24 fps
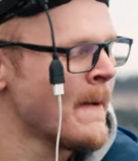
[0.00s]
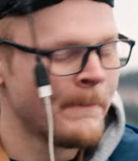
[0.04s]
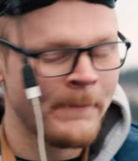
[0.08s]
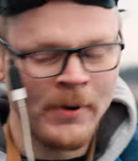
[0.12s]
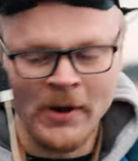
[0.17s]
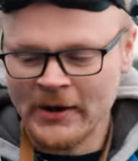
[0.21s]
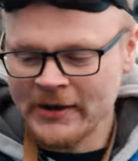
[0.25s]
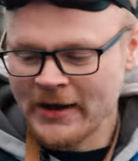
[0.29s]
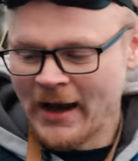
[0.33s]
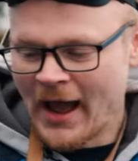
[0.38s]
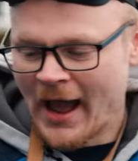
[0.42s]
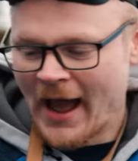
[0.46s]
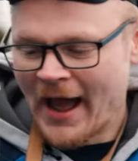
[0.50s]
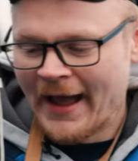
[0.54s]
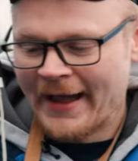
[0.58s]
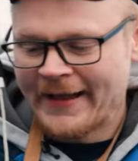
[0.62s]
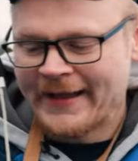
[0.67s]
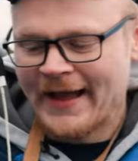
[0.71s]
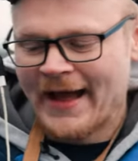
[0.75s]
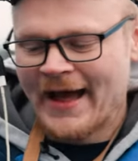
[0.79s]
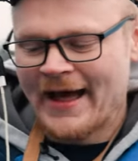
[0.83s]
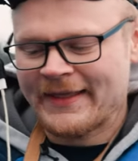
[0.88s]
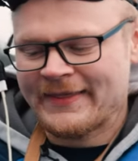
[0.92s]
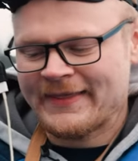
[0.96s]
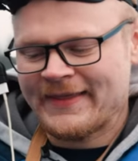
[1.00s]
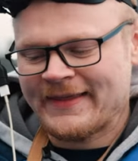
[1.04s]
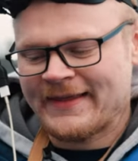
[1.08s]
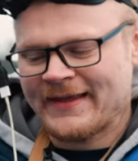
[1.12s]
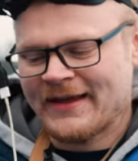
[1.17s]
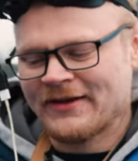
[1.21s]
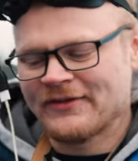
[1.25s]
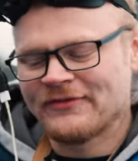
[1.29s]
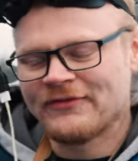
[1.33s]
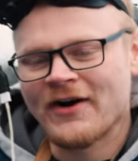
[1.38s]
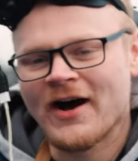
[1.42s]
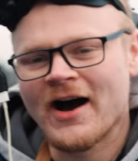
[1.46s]
But I got the
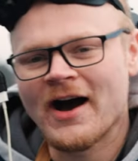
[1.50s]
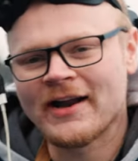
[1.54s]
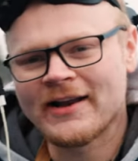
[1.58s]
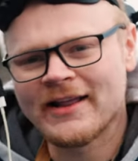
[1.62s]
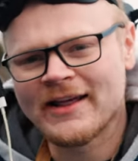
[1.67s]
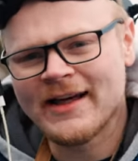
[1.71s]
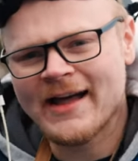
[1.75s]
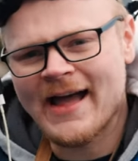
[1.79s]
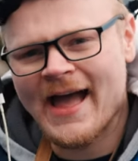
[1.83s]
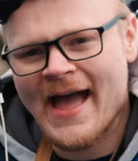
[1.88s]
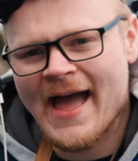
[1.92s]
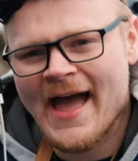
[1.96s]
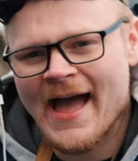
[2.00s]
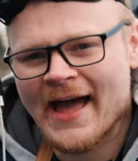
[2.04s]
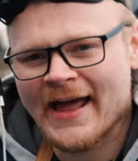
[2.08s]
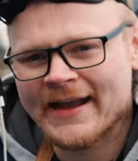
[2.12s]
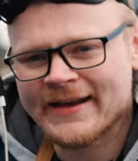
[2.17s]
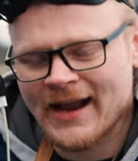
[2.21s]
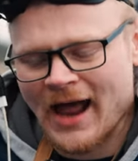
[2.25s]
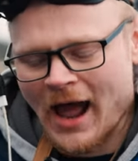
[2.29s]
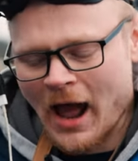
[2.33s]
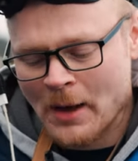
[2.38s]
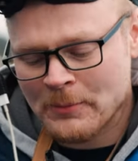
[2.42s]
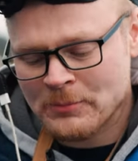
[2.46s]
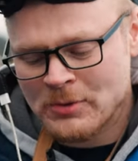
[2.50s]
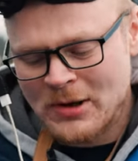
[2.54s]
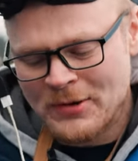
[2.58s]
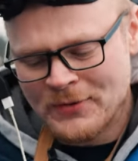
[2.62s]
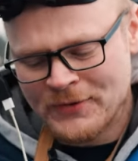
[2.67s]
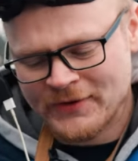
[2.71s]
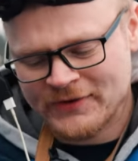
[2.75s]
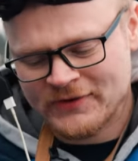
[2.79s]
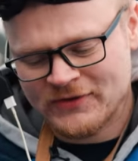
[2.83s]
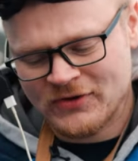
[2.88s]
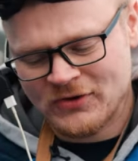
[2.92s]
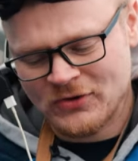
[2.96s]
Avata, and I'm
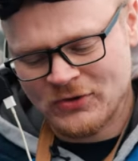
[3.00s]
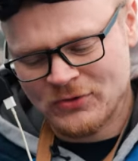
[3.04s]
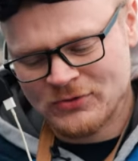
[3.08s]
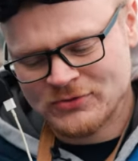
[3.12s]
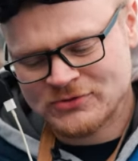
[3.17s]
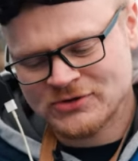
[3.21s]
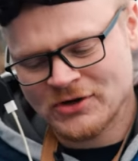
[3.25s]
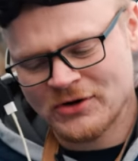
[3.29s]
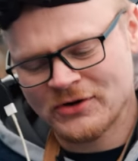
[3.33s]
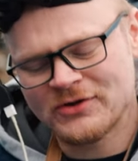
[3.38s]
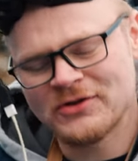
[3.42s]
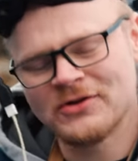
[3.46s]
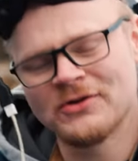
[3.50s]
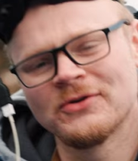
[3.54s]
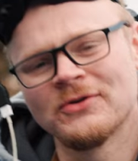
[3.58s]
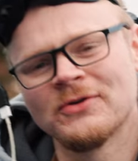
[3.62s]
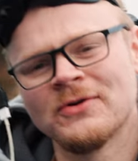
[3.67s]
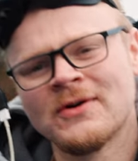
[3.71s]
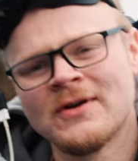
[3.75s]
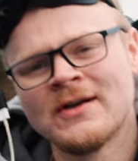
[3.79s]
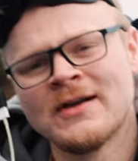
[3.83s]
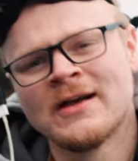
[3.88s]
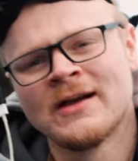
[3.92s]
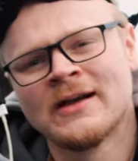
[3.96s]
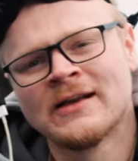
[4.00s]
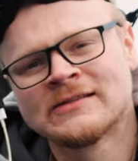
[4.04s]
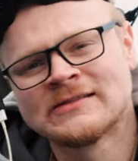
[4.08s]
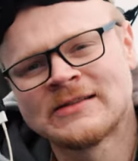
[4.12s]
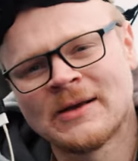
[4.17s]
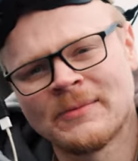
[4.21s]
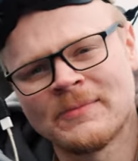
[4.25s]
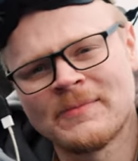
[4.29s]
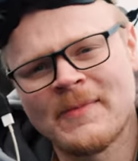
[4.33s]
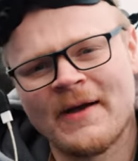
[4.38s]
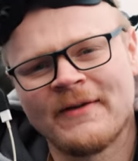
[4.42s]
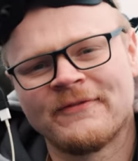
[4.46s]
going to show you
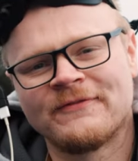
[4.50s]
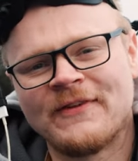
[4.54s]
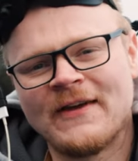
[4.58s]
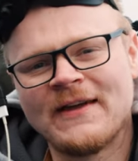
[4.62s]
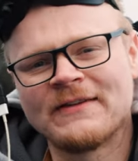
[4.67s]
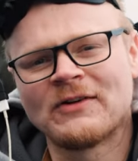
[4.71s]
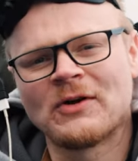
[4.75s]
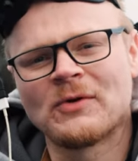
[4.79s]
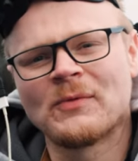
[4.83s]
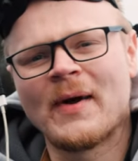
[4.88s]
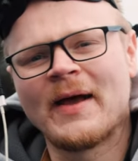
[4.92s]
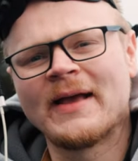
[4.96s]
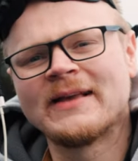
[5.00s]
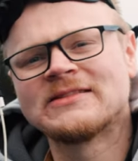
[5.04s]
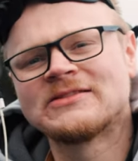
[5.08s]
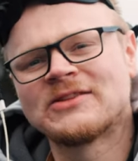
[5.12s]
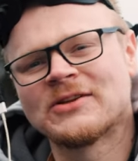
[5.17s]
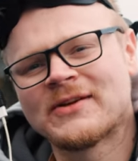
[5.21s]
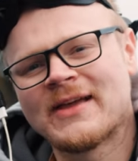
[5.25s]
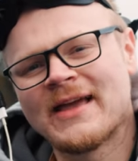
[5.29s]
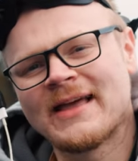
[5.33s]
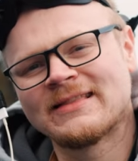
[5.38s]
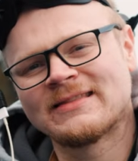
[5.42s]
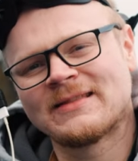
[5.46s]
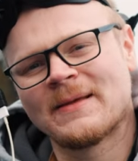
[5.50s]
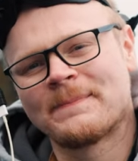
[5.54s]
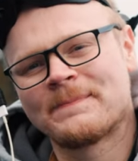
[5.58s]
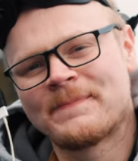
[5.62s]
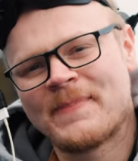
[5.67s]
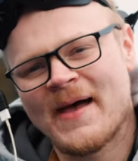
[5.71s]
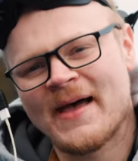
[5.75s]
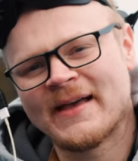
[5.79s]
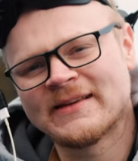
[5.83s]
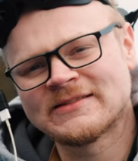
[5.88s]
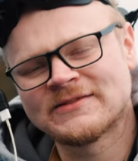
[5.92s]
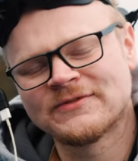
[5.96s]
some of my favorite ways to get the
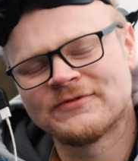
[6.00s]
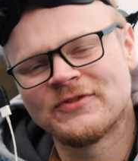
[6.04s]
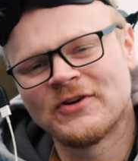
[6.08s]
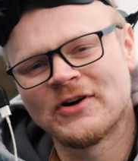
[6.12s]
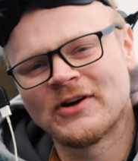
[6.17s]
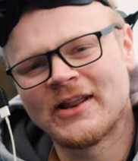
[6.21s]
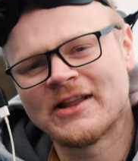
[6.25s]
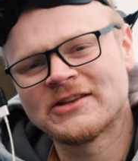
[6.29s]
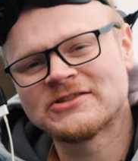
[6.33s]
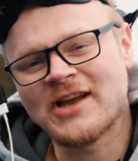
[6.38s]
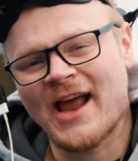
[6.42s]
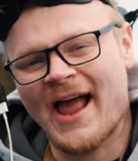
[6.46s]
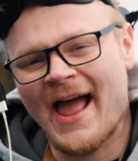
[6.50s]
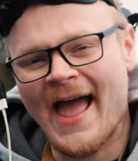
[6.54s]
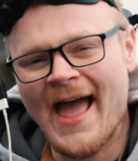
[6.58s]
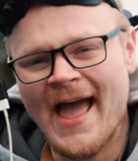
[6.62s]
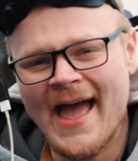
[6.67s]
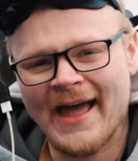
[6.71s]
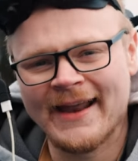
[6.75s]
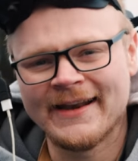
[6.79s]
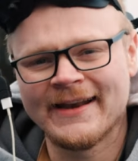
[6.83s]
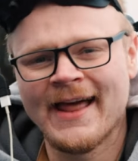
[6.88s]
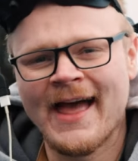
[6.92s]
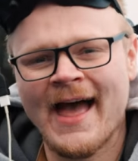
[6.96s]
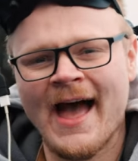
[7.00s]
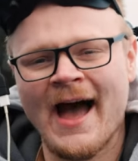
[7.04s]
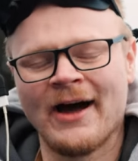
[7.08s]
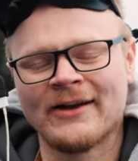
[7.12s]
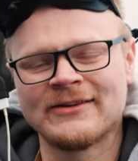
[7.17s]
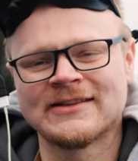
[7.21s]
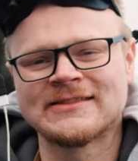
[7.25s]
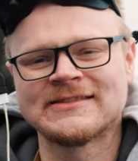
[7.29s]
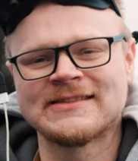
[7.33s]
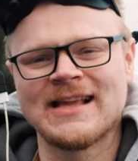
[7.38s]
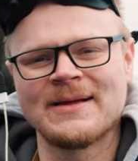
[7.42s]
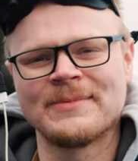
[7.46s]
best footage and how
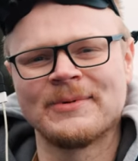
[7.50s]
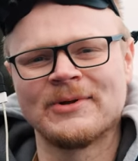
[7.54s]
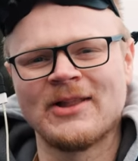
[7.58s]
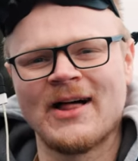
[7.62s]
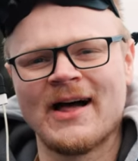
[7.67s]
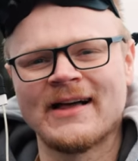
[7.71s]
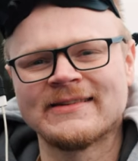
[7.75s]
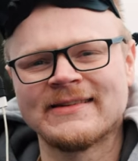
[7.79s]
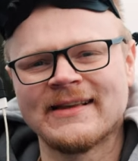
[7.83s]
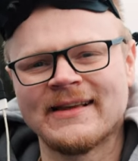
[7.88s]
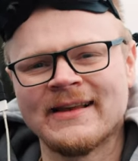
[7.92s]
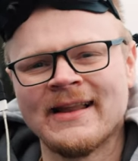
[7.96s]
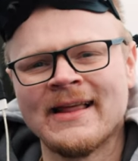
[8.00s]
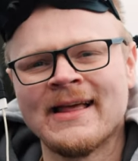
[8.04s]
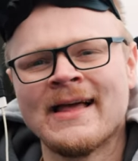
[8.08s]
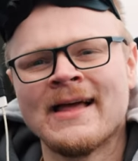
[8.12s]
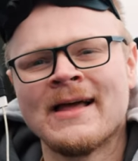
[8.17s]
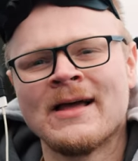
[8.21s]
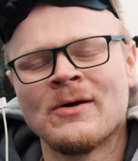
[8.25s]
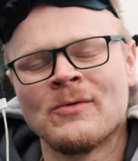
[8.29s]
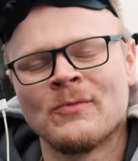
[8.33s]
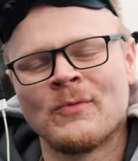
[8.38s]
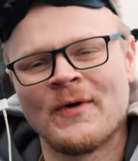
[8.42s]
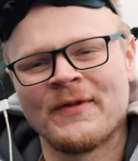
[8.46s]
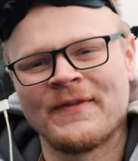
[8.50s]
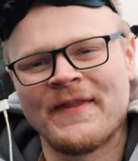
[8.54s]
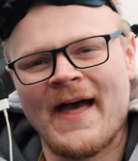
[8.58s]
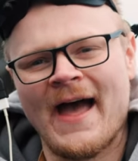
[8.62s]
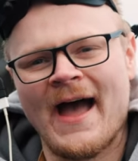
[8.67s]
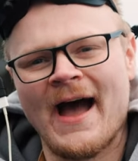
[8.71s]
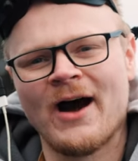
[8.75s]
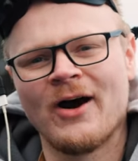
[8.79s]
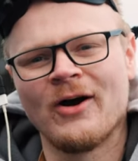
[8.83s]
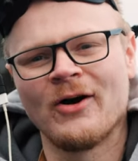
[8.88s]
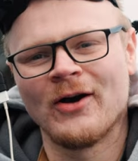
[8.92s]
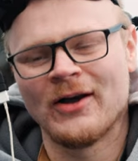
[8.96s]
to stabilize it
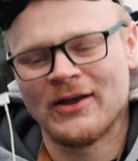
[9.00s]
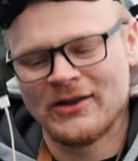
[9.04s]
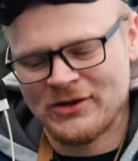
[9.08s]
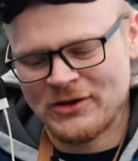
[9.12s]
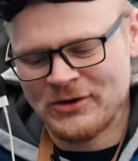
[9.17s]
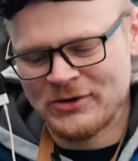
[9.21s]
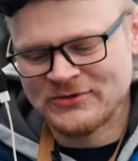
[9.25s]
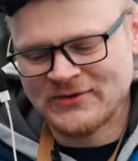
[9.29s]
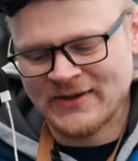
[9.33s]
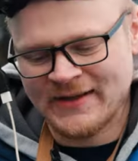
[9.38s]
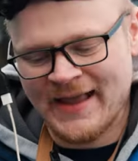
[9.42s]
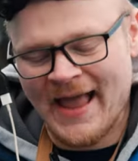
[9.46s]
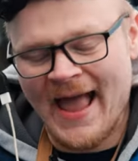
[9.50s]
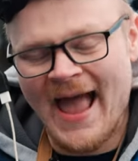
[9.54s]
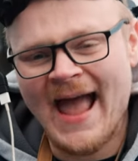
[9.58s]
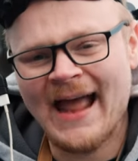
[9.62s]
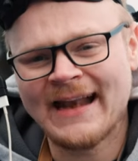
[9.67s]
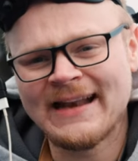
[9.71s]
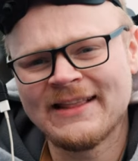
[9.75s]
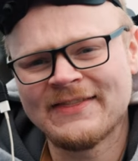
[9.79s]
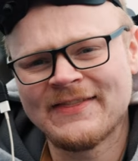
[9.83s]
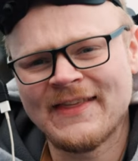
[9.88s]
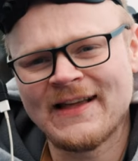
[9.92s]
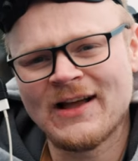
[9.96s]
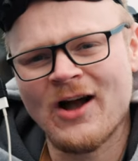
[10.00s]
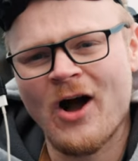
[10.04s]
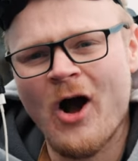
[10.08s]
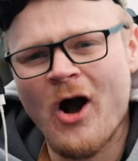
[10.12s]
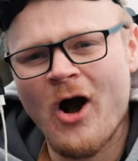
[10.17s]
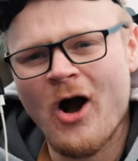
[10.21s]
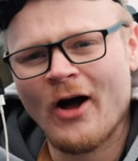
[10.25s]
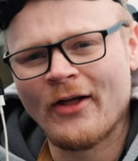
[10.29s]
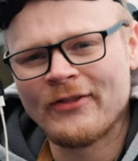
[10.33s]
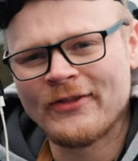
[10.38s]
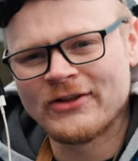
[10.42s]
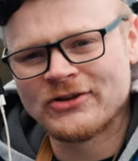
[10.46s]
without using anything
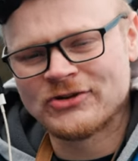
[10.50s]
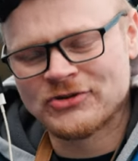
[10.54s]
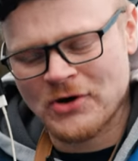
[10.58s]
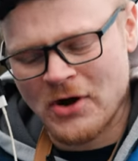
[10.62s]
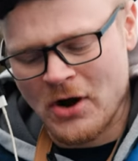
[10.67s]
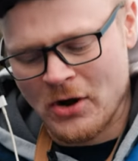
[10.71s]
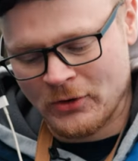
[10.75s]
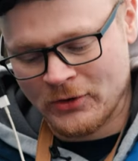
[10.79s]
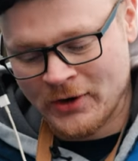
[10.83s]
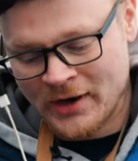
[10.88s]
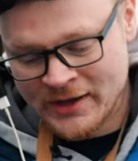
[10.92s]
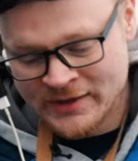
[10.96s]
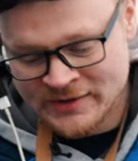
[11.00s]
on the drone.